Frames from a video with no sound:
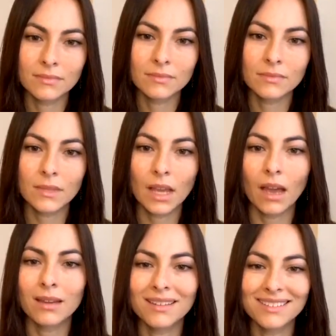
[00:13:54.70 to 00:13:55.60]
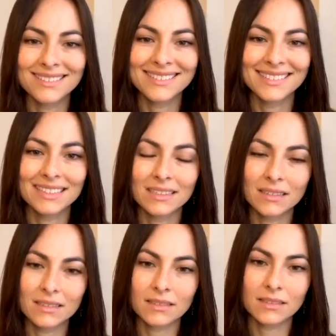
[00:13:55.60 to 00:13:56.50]

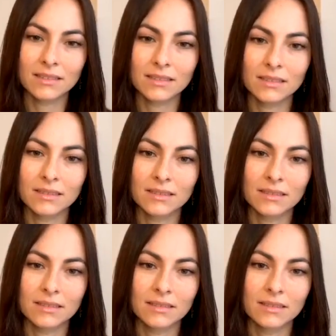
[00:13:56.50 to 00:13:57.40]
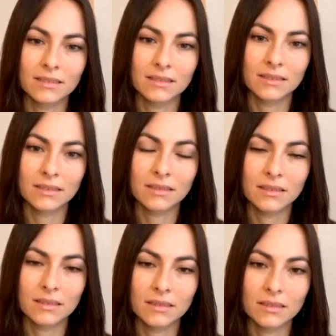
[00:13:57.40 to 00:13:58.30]

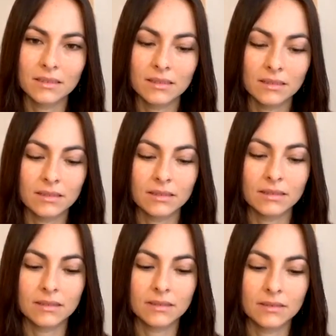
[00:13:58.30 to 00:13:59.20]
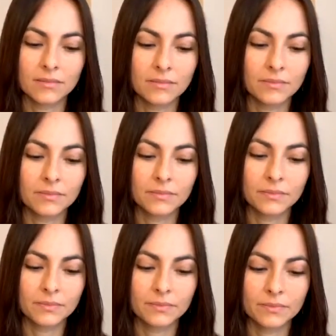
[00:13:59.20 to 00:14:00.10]

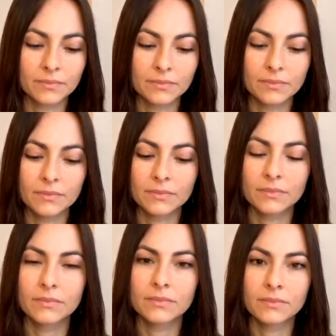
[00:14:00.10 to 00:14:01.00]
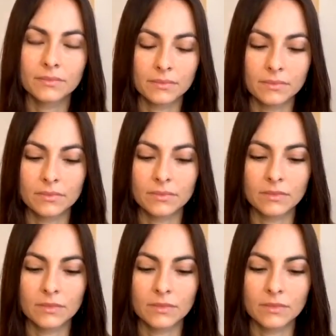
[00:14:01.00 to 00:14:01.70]
[no speech]